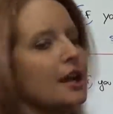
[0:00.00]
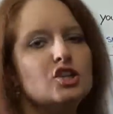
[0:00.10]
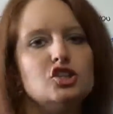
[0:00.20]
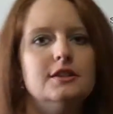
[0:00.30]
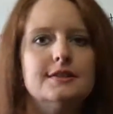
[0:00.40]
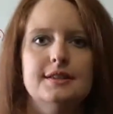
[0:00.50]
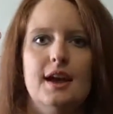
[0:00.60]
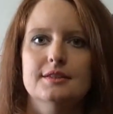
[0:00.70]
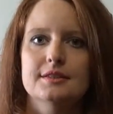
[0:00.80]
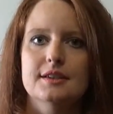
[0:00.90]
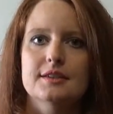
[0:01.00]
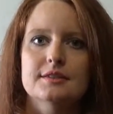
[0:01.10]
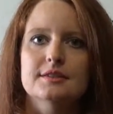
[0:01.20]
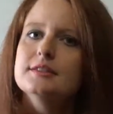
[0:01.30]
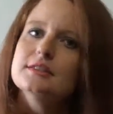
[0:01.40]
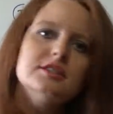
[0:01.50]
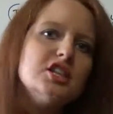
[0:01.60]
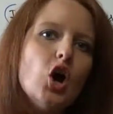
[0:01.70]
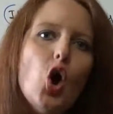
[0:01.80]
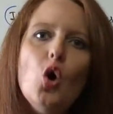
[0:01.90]
change these tenses. This is
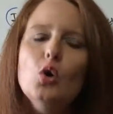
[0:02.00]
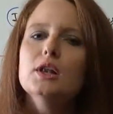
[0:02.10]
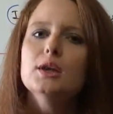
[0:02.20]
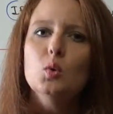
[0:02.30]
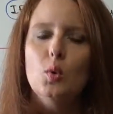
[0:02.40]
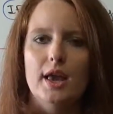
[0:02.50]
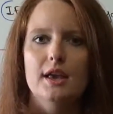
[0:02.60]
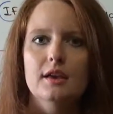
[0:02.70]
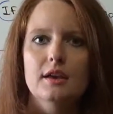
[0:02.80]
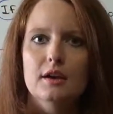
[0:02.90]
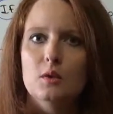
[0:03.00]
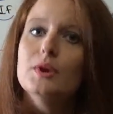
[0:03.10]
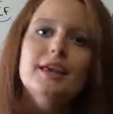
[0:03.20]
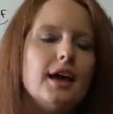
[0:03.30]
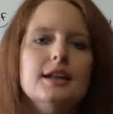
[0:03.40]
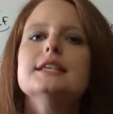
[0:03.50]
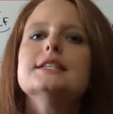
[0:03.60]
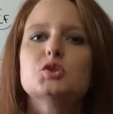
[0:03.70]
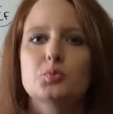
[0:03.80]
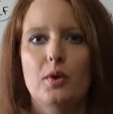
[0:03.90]
the only way we can
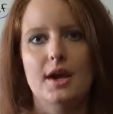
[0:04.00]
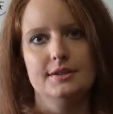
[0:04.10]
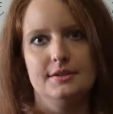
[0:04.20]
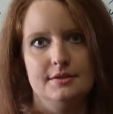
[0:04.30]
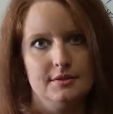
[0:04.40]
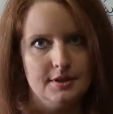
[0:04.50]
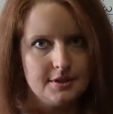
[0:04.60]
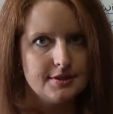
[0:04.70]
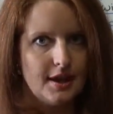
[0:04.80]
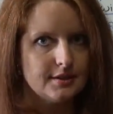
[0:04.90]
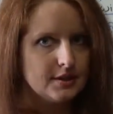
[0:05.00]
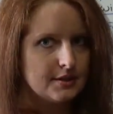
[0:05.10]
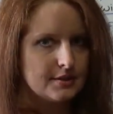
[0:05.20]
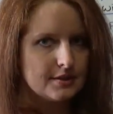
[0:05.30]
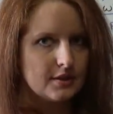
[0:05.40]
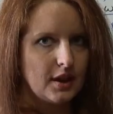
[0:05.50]
express the sentence,